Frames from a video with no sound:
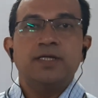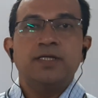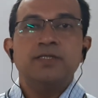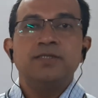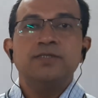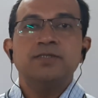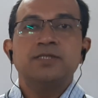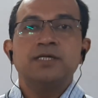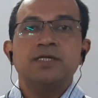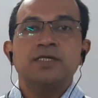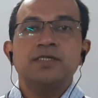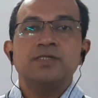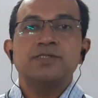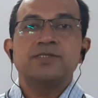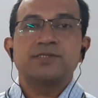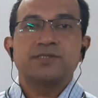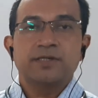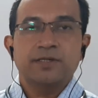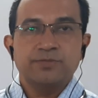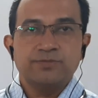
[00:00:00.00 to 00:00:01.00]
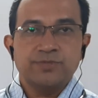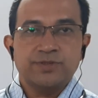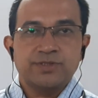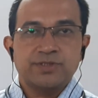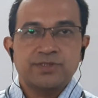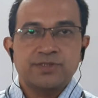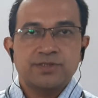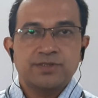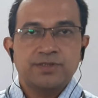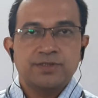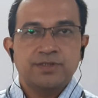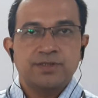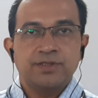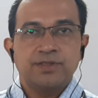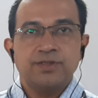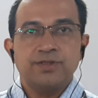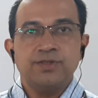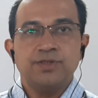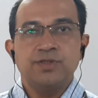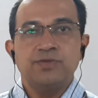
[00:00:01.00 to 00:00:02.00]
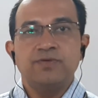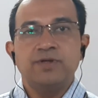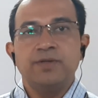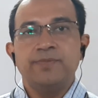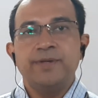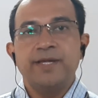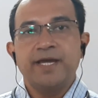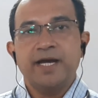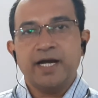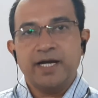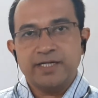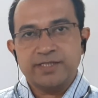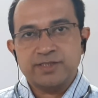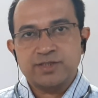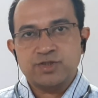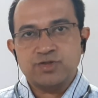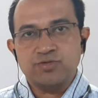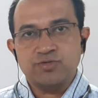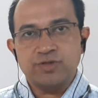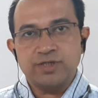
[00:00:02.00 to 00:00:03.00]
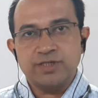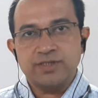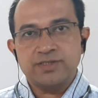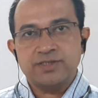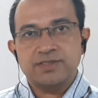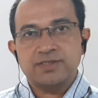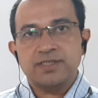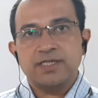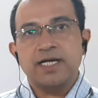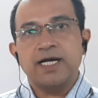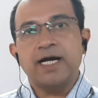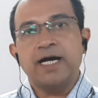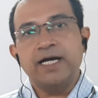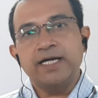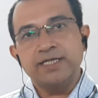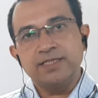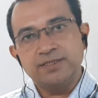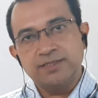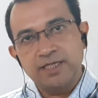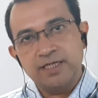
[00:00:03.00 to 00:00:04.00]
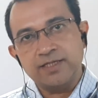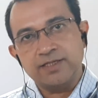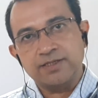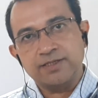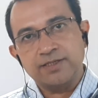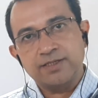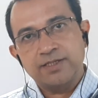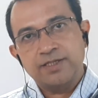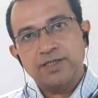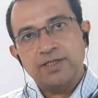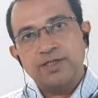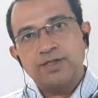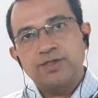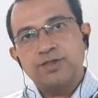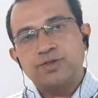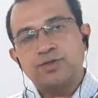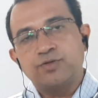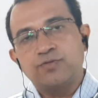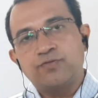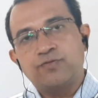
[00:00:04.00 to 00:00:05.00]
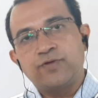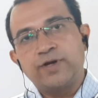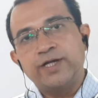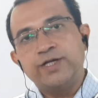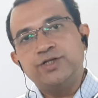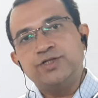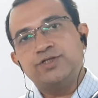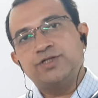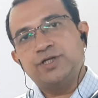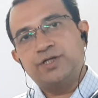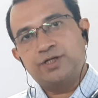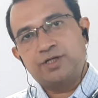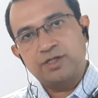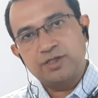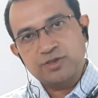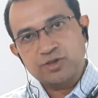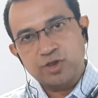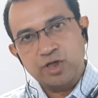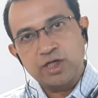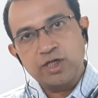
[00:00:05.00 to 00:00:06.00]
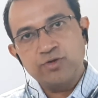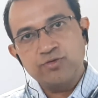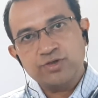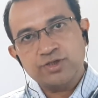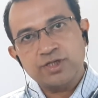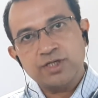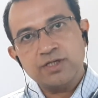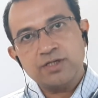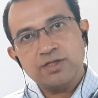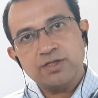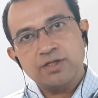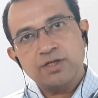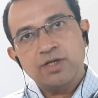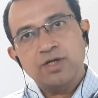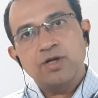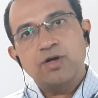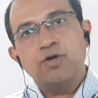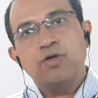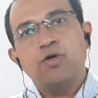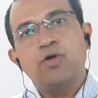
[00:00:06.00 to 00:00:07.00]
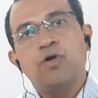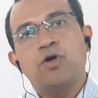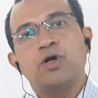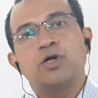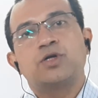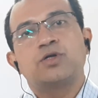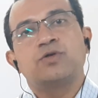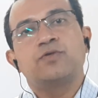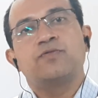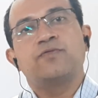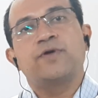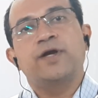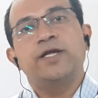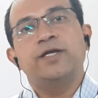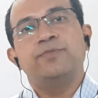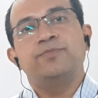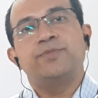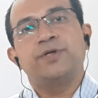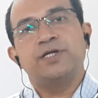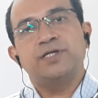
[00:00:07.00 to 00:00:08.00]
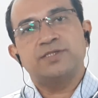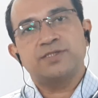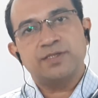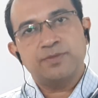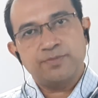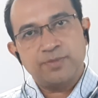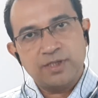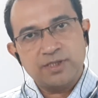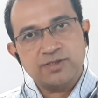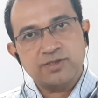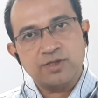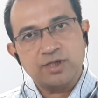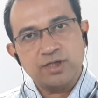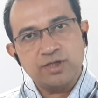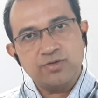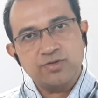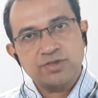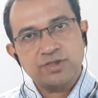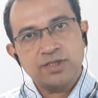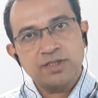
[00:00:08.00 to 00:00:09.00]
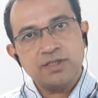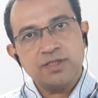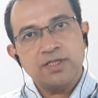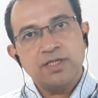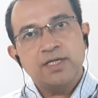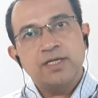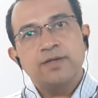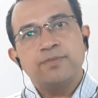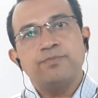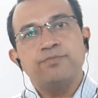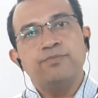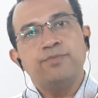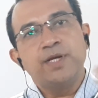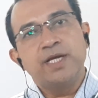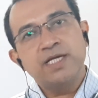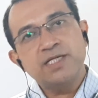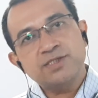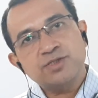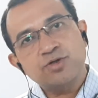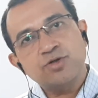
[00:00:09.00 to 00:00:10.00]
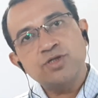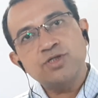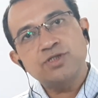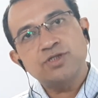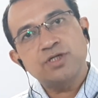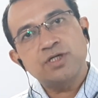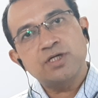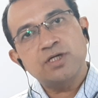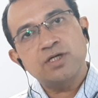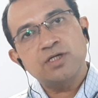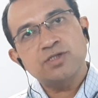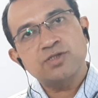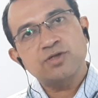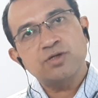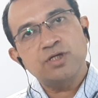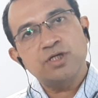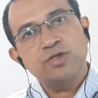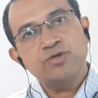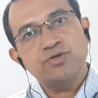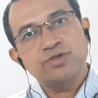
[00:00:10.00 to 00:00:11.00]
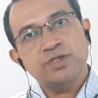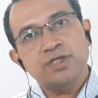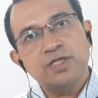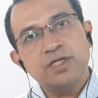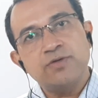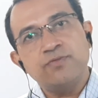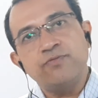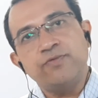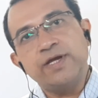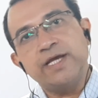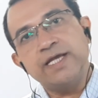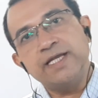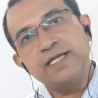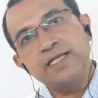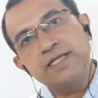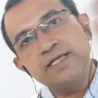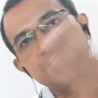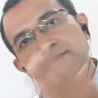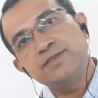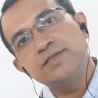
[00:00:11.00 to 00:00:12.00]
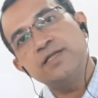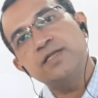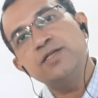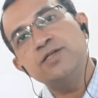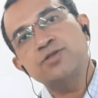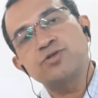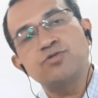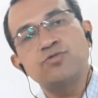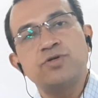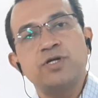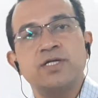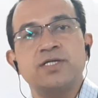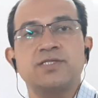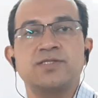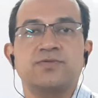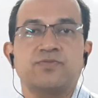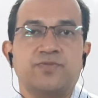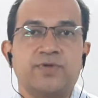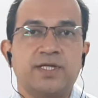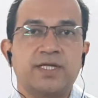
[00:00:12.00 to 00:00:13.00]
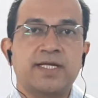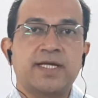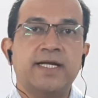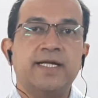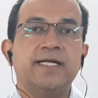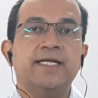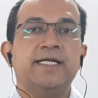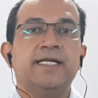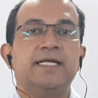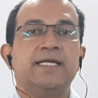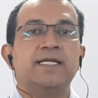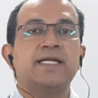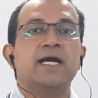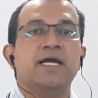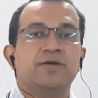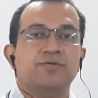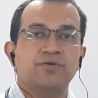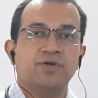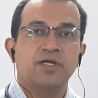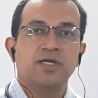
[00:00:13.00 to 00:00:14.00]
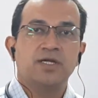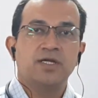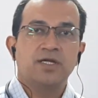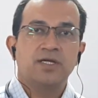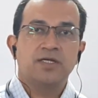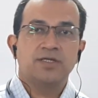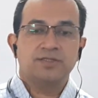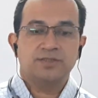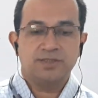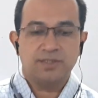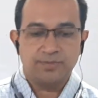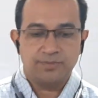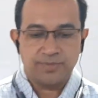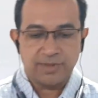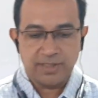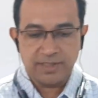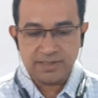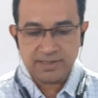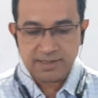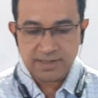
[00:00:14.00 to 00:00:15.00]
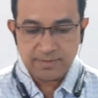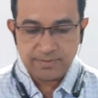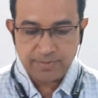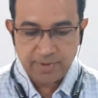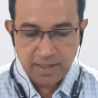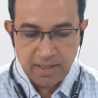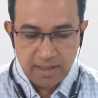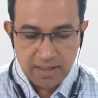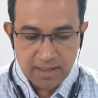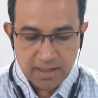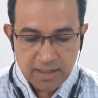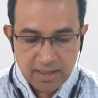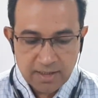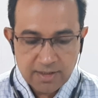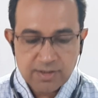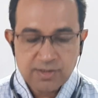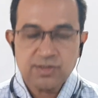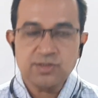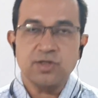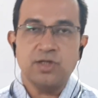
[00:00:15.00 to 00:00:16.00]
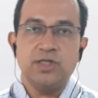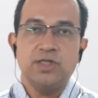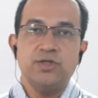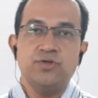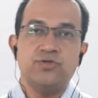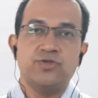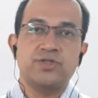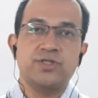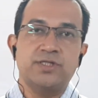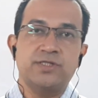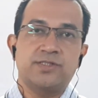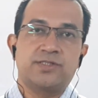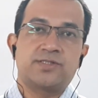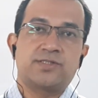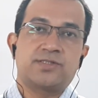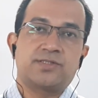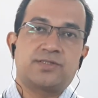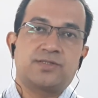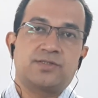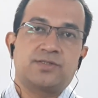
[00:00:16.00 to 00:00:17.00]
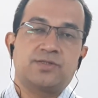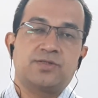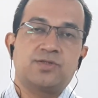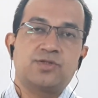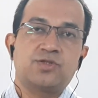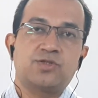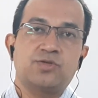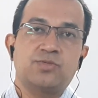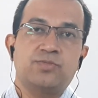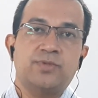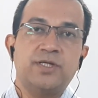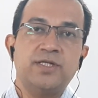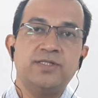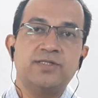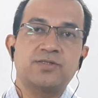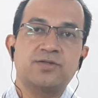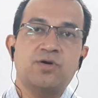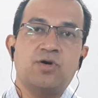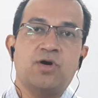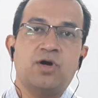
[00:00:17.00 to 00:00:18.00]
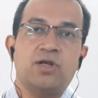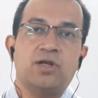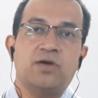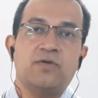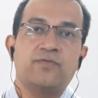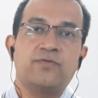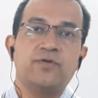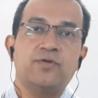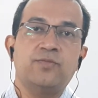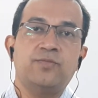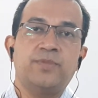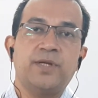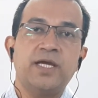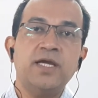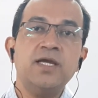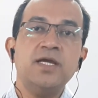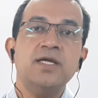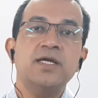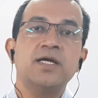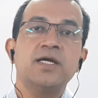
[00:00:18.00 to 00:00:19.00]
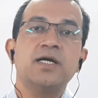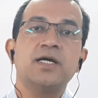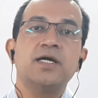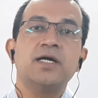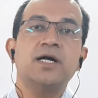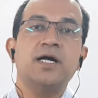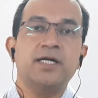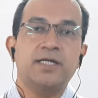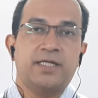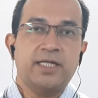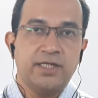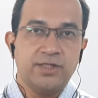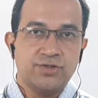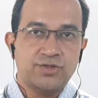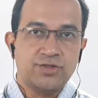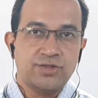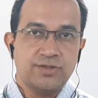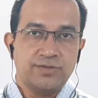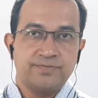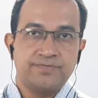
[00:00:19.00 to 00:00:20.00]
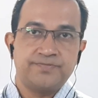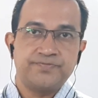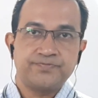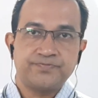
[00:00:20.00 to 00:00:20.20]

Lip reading: in the sums you will be asked, students, either to find general solution or to find principal solution. Based on general solution, very easily, students, we can derive the principal solutions. So please all of you pay attention.